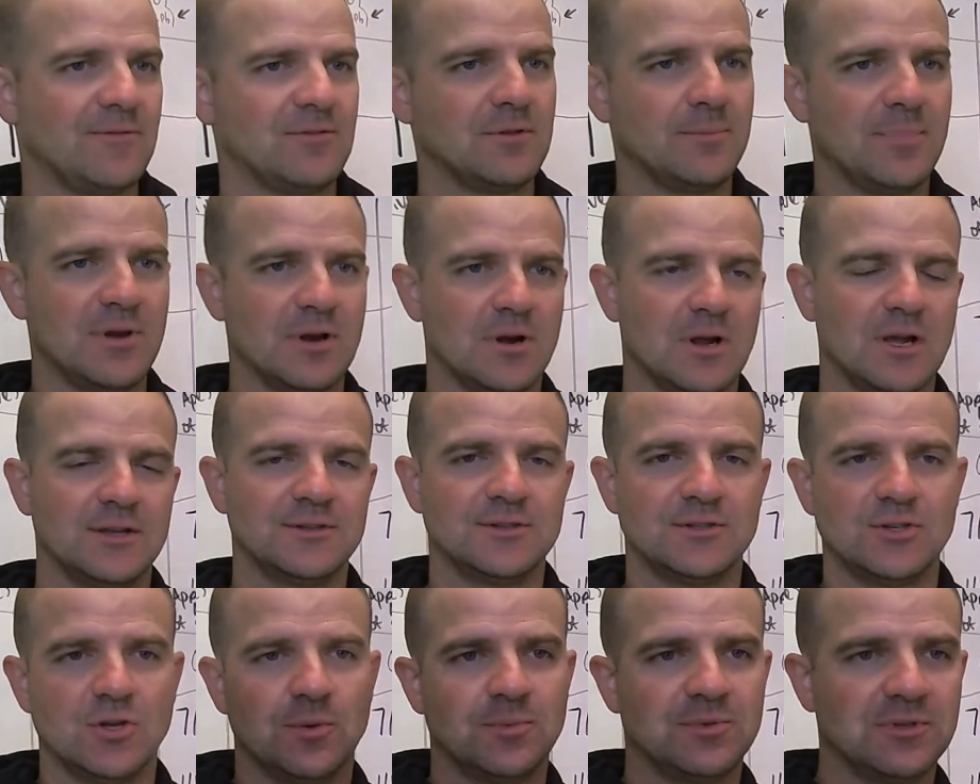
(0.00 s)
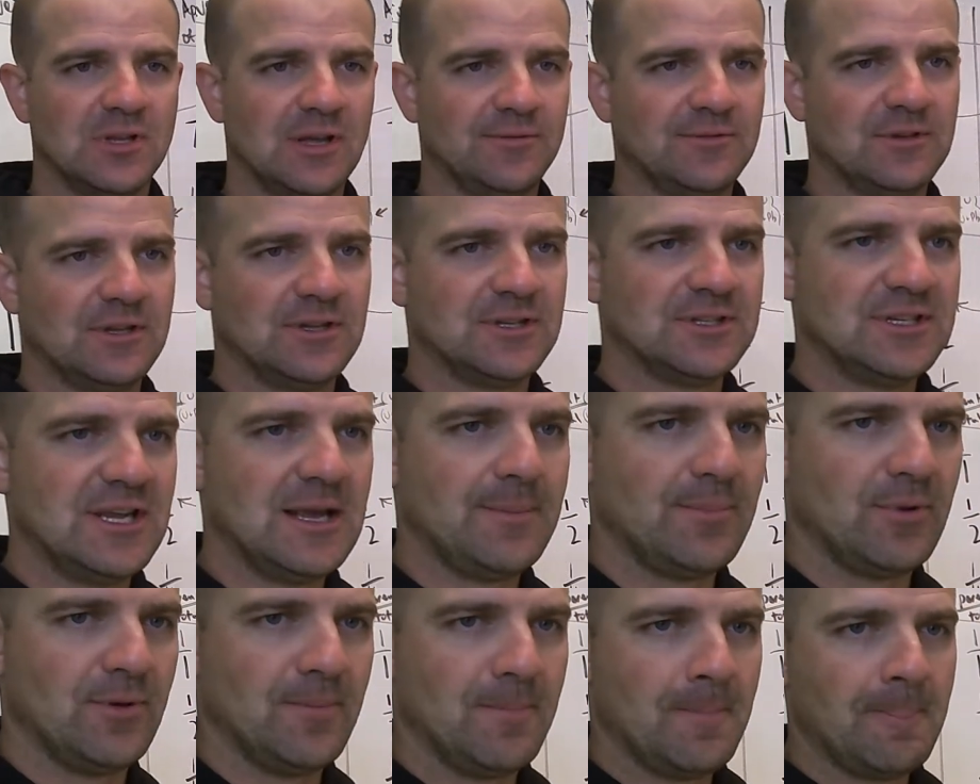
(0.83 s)
parent isotopes left in the
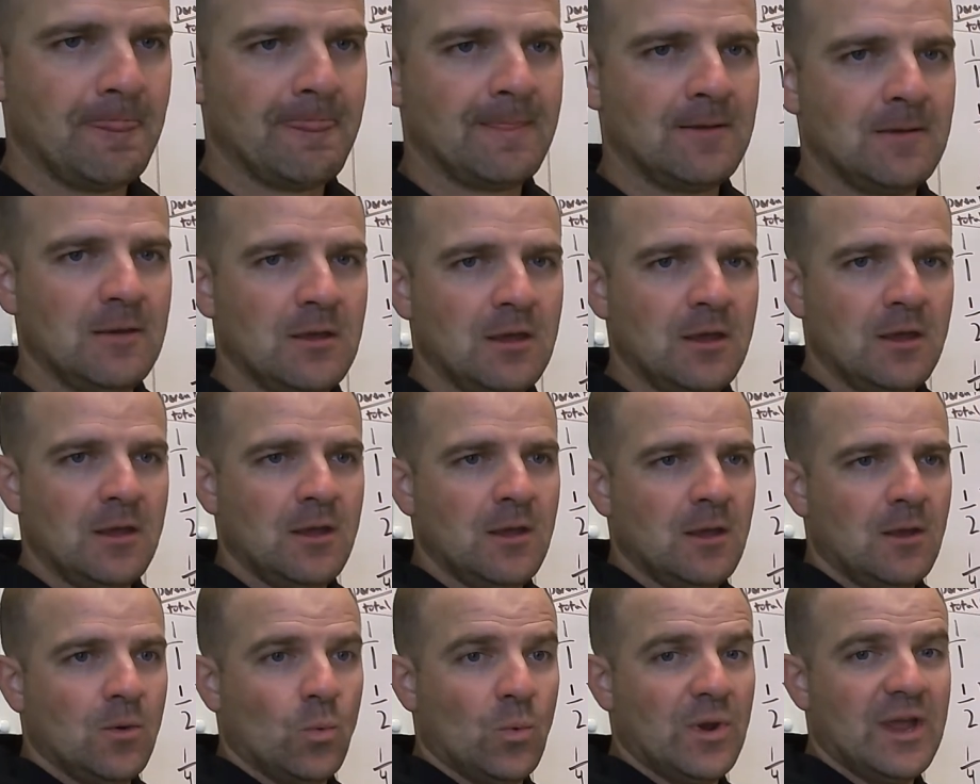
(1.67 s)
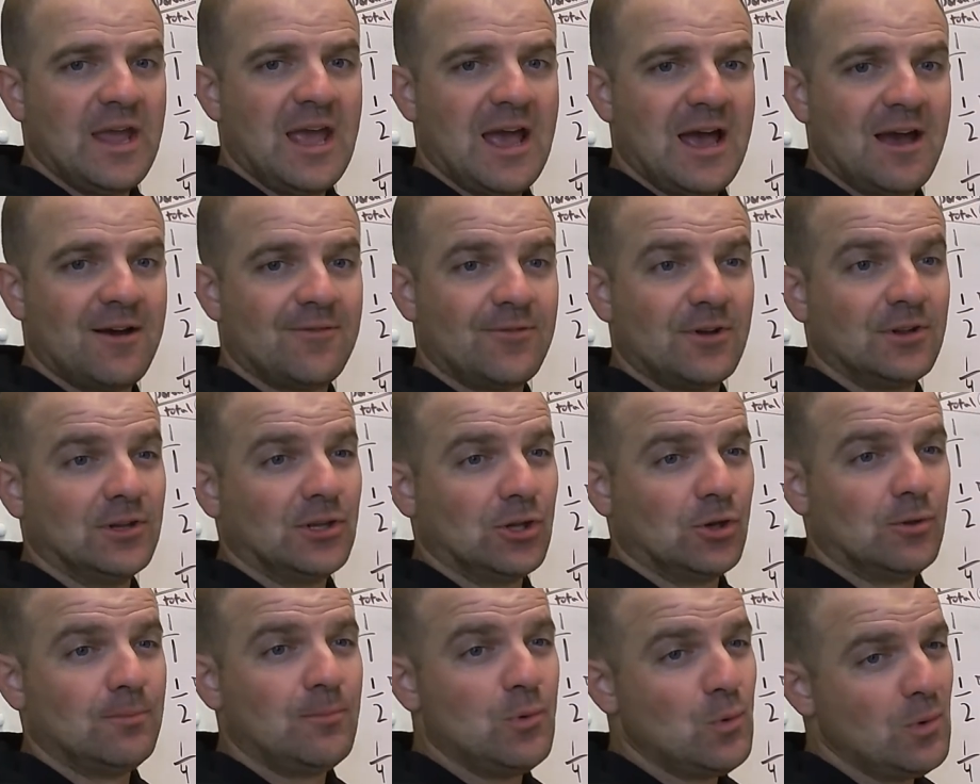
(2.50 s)
sample. We have a
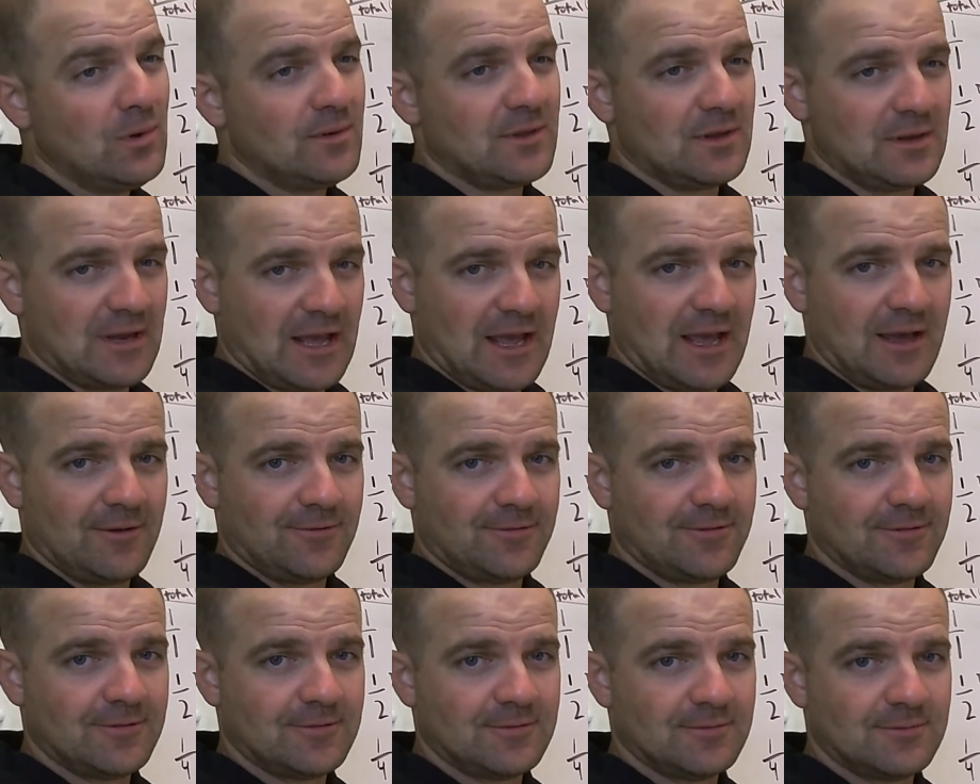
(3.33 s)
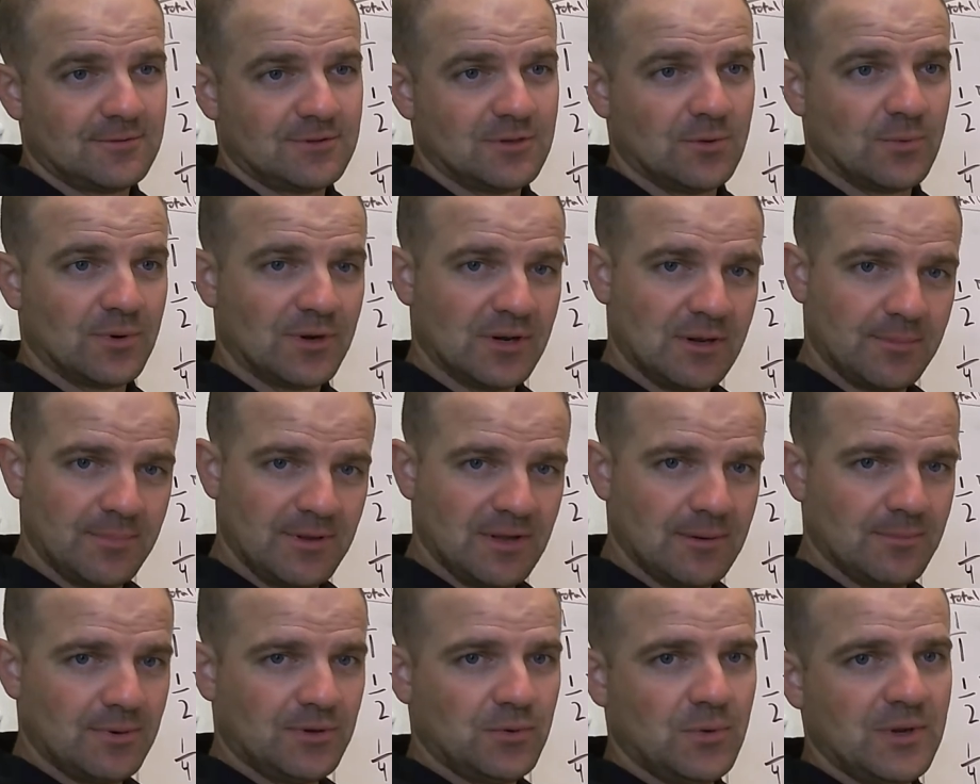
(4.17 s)
little more than half, so we're going to be in
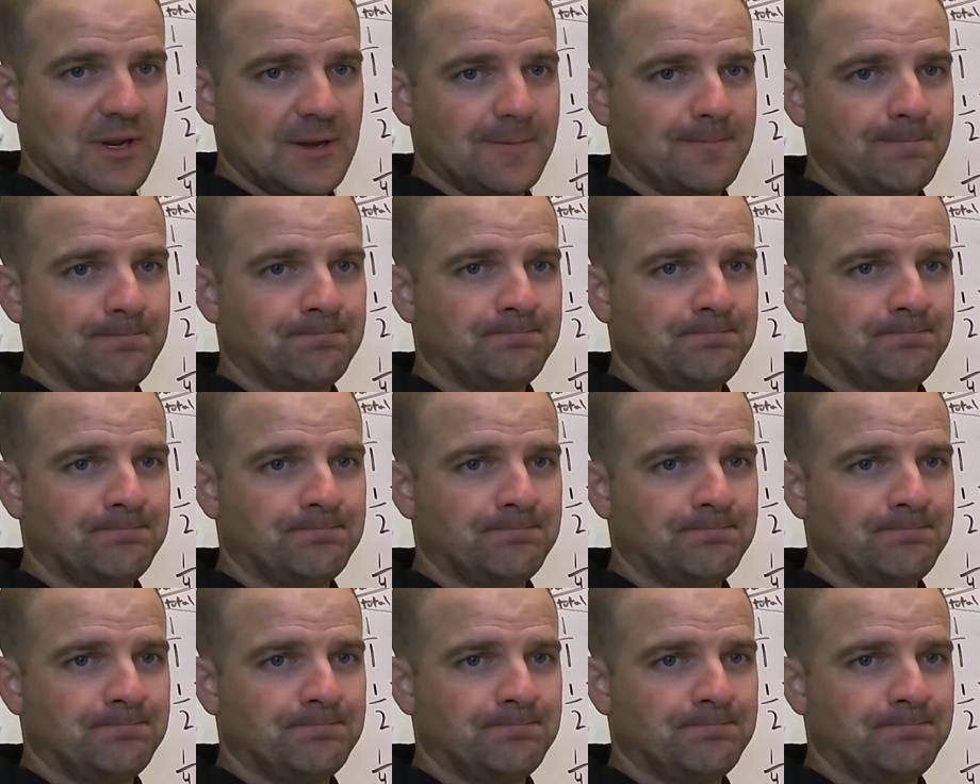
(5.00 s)
between.